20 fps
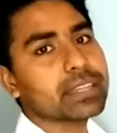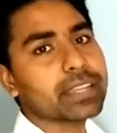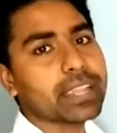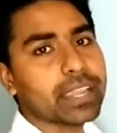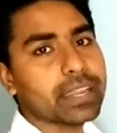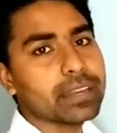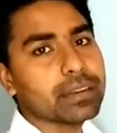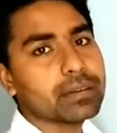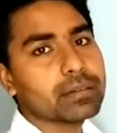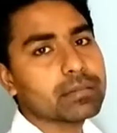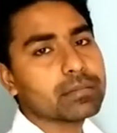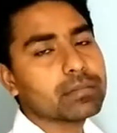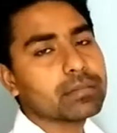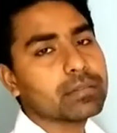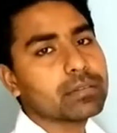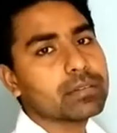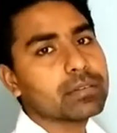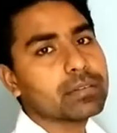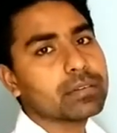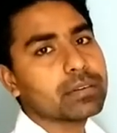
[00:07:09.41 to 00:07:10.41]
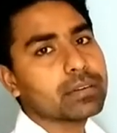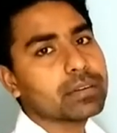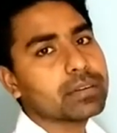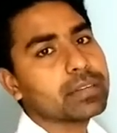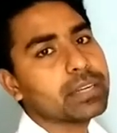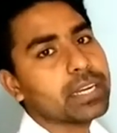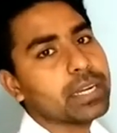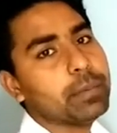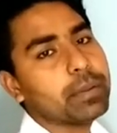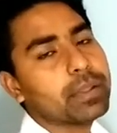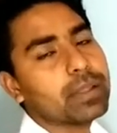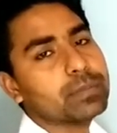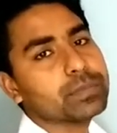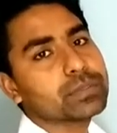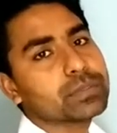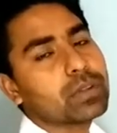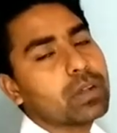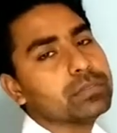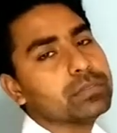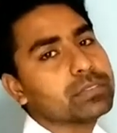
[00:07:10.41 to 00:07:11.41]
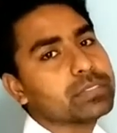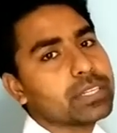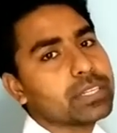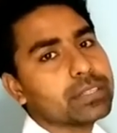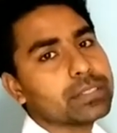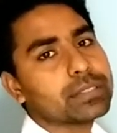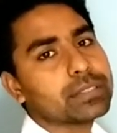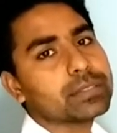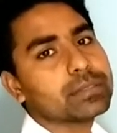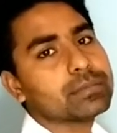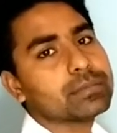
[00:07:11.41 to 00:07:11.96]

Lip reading: again, it becomes constant.